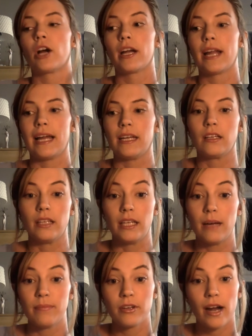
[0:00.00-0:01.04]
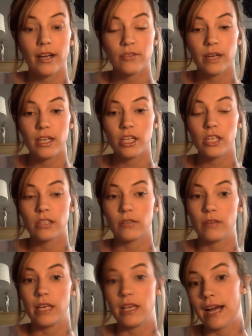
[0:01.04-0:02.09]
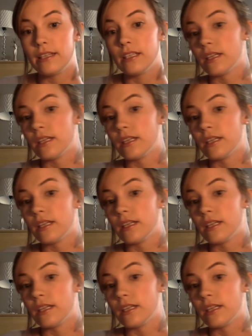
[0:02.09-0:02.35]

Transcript: had to clean up the graduation, so he had to